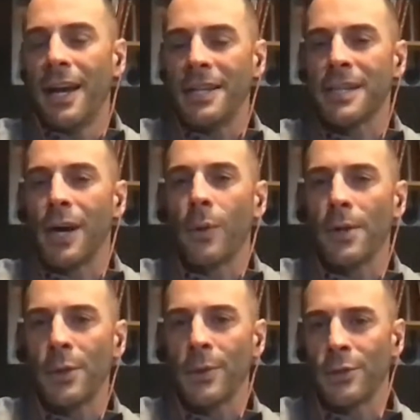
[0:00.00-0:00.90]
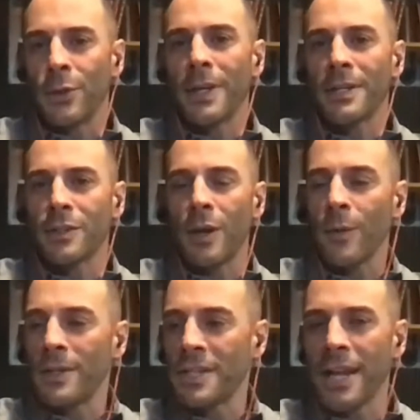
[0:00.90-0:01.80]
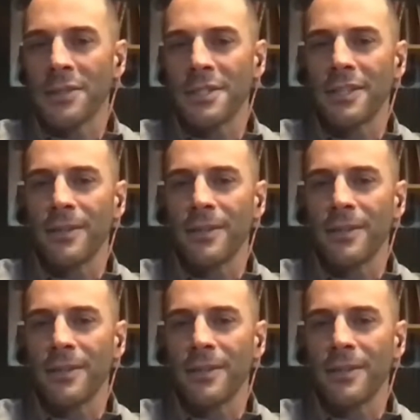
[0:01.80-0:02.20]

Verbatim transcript: I saw what you were doing, and so I reached out to you